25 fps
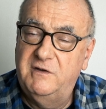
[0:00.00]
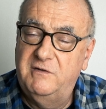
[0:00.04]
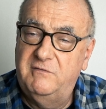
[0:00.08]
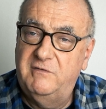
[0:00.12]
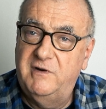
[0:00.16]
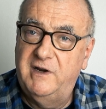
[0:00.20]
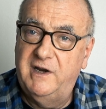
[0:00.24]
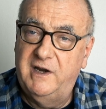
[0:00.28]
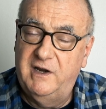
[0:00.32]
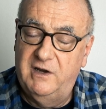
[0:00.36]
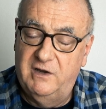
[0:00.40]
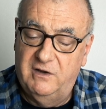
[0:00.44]
the
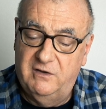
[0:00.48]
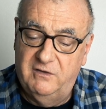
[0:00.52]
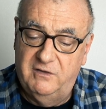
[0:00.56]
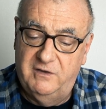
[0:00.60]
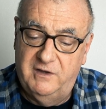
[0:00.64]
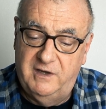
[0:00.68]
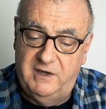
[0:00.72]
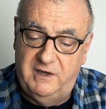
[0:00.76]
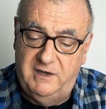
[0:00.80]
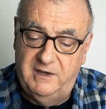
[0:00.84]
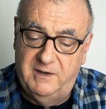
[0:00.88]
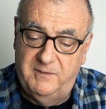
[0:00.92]
ring
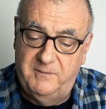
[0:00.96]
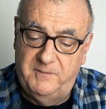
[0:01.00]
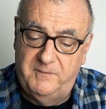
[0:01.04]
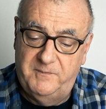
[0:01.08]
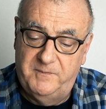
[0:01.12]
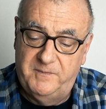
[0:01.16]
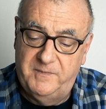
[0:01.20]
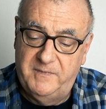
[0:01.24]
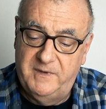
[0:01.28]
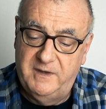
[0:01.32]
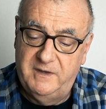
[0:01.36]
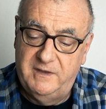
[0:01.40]
on
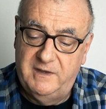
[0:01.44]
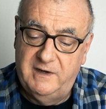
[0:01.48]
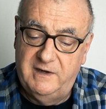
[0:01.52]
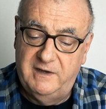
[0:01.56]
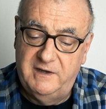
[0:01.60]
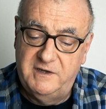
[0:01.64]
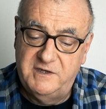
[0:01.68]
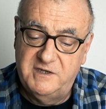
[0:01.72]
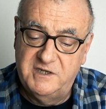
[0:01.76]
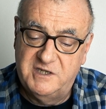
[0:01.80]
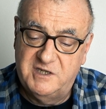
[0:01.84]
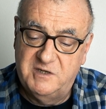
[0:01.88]
the
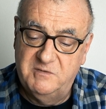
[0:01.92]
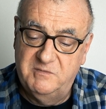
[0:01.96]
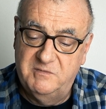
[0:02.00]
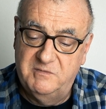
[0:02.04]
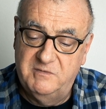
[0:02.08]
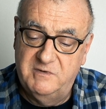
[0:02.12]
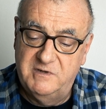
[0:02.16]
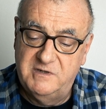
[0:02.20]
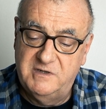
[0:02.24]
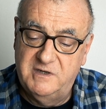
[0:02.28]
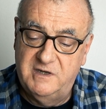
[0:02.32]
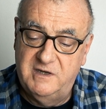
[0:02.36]
Lee
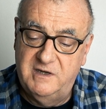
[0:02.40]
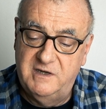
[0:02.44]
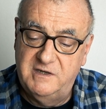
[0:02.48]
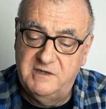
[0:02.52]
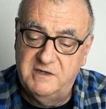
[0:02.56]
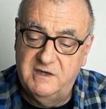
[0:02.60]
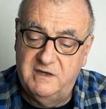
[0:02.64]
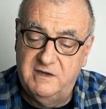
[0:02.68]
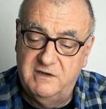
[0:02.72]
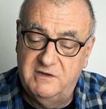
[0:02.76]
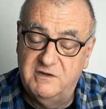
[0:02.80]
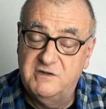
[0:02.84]
system is
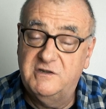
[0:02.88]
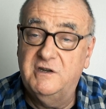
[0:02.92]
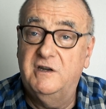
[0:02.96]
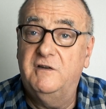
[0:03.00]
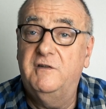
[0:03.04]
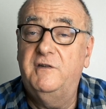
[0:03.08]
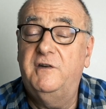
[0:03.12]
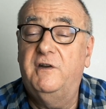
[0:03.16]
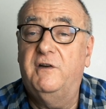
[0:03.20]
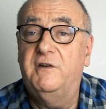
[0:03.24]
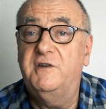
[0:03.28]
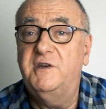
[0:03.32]
only just
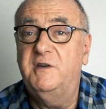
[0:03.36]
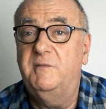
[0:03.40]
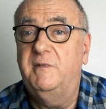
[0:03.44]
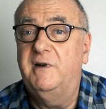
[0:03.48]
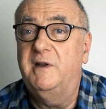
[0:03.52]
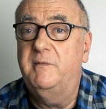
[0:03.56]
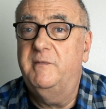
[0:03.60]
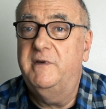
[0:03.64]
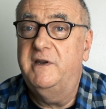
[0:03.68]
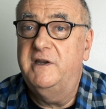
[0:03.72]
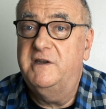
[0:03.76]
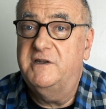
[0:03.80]
over
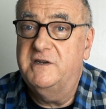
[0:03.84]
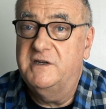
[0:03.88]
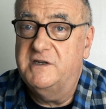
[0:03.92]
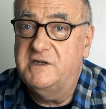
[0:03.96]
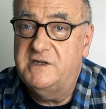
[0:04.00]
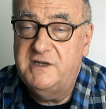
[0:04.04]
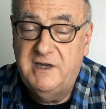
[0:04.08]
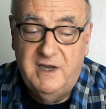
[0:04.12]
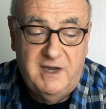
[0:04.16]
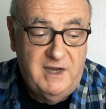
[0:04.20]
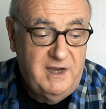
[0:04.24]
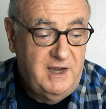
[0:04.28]

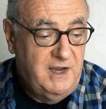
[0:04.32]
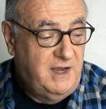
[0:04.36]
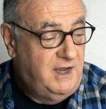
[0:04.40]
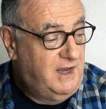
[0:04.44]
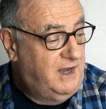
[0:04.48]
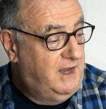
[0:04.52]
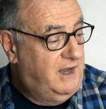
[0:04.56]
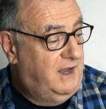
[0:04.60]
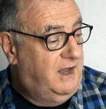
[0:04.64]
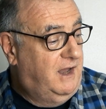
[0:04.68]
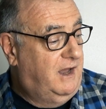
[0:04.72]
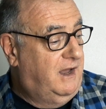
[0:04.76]
90mm,
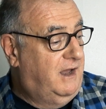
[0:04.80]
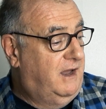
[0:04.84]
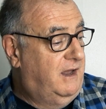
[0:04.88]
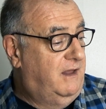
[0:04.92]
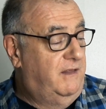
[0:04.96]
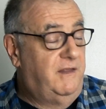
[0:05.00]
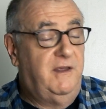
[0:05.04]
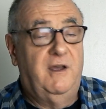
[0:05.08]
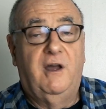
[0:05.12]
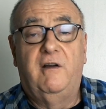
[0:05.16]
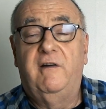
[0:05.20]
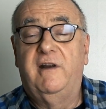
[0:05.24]

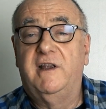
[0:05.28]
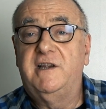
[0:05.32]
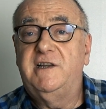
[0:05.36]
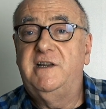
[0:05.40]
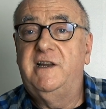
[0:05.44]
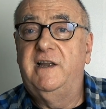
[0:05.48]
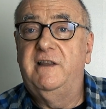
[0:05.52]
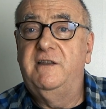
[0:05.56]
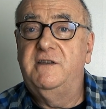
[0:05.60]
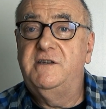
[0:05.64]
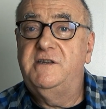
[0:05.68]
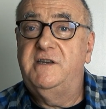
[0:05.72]
and the
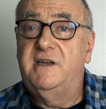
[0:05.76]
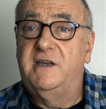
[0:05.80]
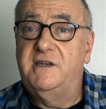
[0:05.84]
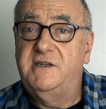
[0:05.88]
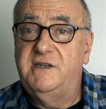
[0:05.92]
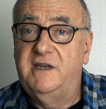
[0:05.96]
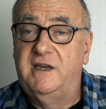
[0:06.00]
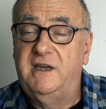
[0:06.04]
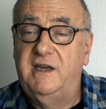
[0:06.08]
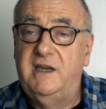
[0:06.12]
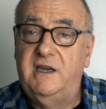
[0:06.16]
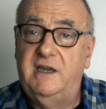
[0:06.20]
Irix lens
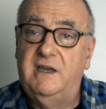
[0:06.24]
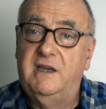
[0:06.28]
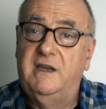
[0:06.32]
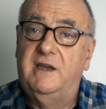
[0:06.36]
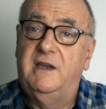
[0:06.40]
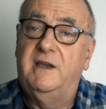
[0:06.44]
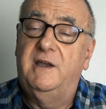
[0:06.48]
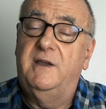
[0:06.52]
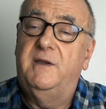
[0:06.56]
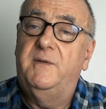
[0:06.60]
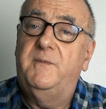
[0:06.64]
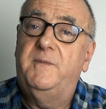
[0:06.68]
has
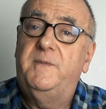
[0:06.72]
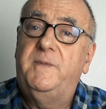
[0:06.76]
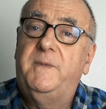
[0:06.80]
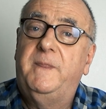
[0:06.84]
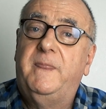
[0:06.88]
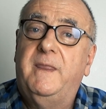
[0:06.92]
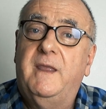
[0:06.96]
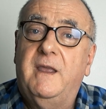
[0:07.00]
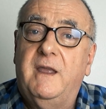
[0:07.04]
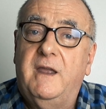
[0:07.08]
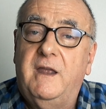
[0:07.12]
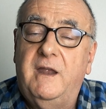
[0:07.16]
a
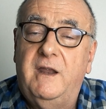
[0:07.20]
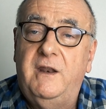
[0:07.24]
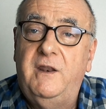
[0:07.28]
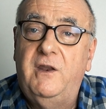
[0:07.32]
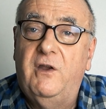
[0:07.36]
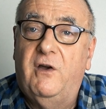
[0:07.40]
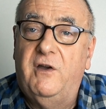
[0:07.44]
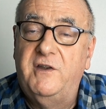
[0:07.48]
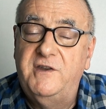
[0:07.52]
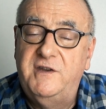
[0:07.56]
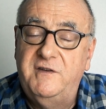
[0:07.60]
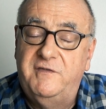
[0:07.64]

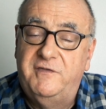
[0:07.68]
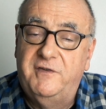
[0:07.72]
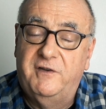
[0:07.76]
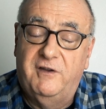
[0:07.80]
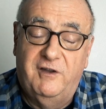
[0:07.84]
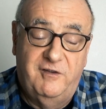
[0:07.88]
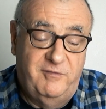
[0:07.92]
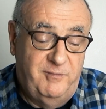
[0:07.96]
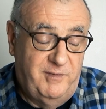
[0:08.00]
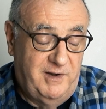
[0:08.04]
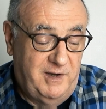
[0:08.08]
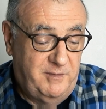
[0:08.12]

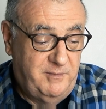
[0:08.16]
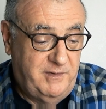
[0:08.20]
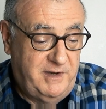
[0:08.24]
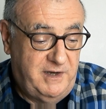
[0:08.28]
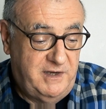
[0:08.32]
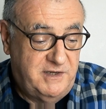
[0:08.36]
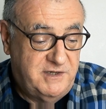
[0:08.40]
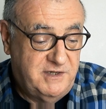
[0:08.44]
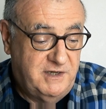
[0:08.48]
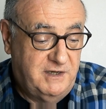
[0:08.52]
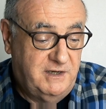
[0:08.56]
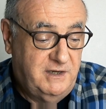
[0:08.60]

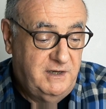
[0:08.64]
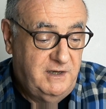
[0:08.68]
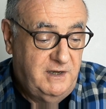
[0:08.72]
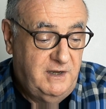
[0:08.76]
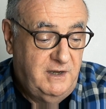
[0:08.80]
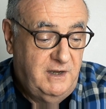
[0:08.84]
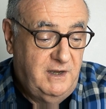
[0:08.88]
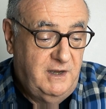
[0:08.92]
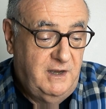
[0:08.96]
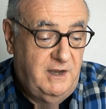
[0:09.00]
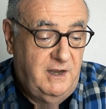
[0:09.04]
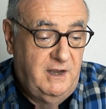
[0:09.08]
95mm
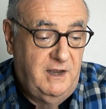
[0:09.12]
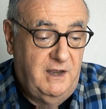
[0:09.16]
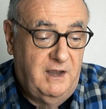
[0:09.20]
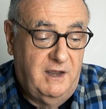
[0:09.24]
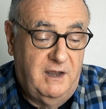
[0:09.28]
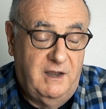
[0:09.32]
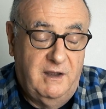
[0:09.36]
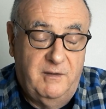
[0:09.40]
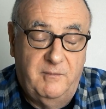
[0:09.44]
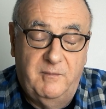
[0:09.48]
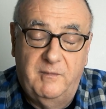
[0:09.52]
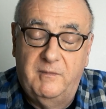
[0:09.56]

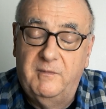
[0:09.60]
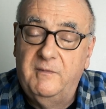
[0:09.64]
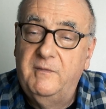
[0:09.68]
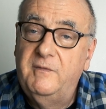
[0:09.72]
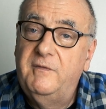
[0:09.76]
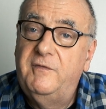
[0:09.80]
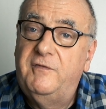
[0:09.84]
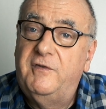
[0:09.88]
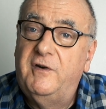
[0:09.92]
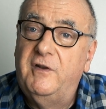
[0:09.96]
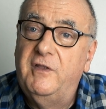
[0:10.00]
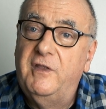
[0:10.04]

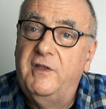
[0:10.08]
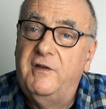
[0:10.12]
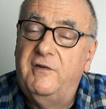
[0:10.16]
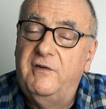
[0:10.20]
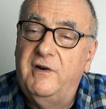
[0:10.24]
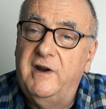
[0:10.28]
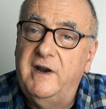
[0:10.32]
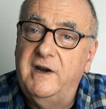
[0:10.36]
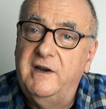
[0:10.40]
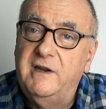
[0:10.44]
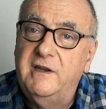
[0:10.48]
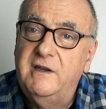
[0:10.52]
front
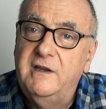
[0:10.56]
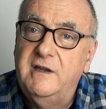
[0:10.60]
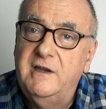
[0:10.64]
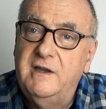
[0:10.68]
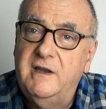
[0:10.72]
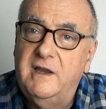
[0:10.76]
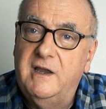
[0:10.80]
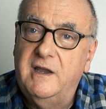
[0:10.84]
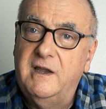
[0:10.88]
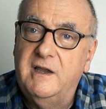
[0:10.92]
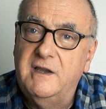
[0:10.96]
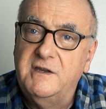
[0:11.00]
thread,
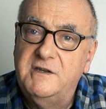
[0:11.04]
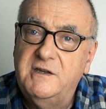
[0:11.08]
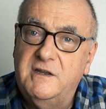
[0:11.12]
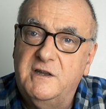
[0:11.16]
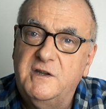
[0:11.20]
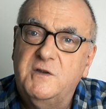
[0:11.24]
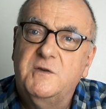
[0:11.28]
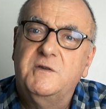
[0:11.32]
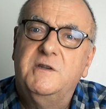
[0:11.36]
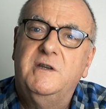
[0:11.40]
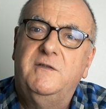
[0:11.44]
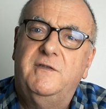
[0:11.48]
so
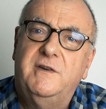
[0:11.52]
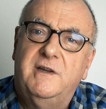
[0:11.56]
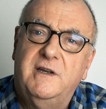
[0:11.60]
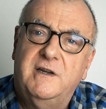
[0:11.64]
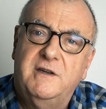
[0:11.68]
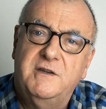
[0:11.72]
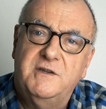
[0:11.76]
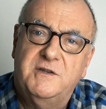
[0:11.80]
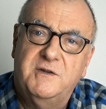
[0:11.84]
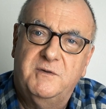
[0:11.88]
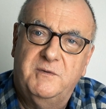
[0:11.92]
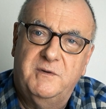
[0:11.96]
this was never
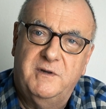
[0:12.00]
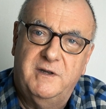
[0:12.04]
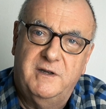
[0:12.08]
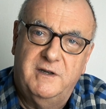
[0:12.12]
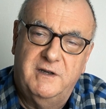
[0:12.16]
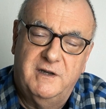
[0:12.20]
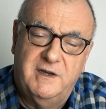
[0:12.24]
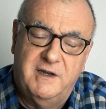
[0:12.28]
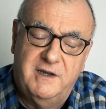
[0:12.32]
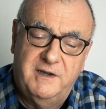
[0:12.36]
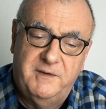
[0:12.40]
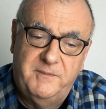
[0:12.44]
going to
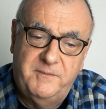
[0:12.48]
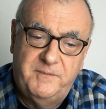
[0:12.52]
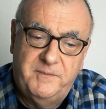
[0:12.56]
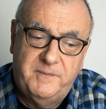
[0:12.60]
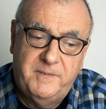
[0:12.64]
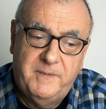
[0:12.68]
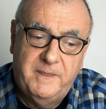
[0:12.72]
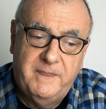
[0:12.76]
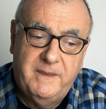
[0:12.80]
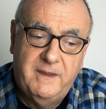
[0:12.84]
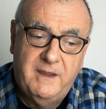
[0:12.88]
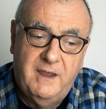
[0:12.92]
work.
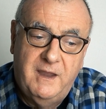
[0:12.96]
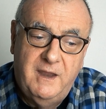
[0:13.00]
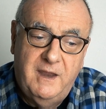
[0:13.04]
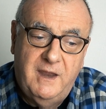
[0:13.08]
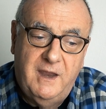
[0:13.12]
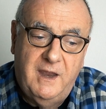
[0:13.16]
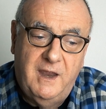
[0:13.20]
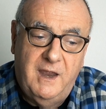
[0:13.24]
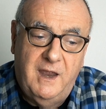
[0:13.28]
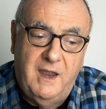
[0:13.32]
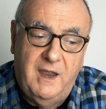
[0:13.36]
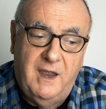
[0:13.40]

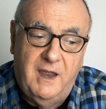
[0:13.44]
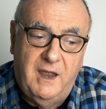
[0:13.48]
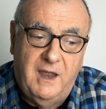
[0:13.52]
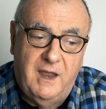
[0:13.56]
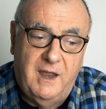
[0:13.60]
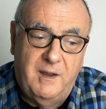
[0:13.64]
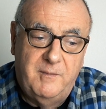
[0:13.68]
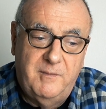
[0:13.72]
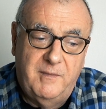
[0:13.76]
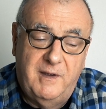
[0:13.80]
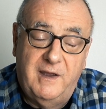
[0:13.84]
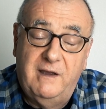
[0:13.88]

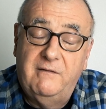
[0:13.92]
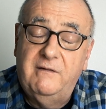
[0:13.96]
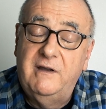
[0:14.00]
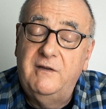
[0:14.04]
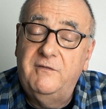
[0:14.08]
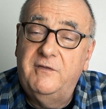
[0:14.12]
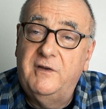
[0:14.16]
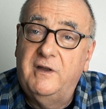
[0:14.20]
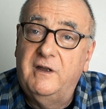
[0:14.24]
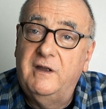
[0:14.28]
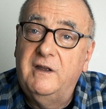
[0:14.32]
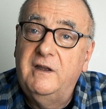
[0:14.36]

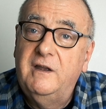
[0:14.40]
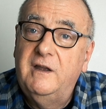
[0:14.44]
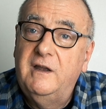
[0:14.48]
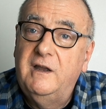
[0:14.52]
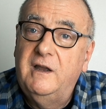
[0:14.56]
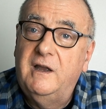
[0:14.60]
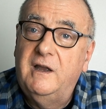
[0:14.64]
However,